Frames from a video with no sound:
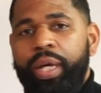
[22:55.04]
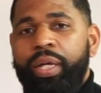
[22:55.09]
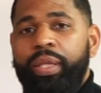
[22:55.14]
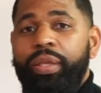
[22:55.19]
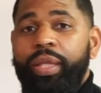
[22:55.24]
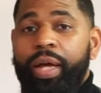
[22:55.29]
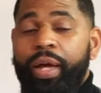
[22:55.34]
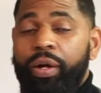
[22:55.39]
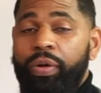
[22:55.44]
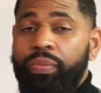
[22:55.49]

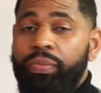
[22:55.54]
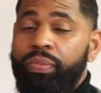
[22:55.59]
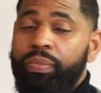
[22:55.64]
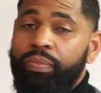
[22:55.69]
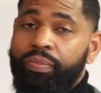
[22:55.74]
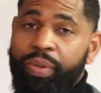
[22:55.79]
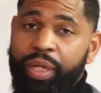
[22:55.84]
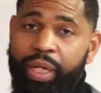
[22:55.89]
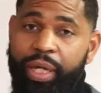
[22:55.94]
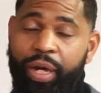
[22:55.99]
Now,
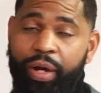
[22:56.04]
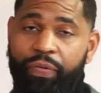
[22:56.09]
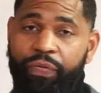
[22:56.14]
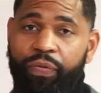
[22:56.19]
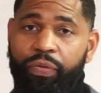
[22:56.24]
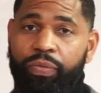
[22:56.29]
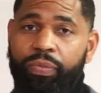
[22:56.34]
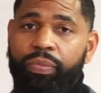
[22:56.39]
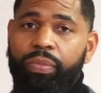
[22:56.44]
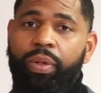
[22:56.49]
be
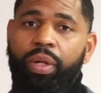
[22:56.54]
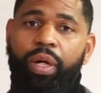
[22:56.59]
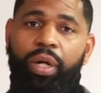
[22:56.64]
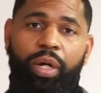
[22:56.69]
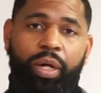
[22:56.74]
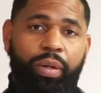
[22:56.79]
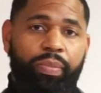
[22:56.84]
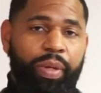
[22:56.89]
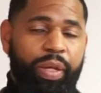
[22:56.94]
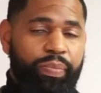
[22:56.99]
careful.
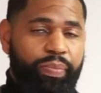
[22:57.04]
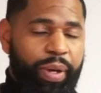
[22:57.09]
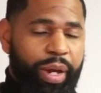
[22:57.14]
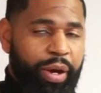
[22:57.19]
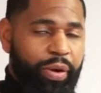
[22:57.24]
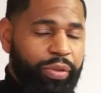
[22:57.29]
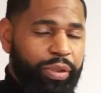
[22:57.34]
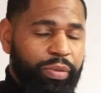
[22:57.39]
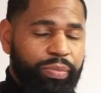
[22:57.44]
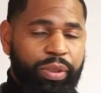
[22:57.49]
Um, and
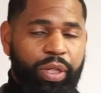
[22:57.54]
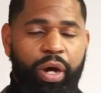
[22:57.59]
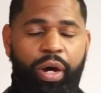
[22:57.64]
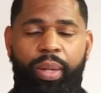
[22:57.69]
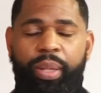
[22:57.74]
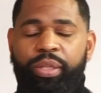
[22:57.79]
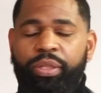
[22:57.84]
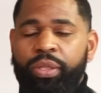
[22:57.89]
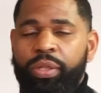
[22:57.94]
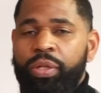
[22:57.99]
parents, I'm
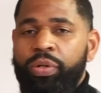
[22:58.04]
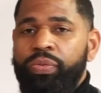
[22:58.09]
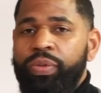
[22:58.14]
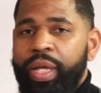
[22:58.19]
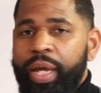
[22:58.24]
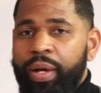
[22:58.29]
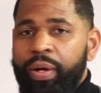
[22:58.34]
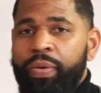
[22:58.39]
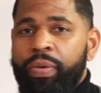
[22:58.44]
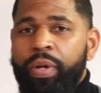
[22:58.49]
talking to you
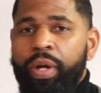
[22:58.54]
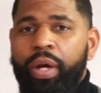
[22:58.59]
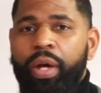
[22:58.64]
now.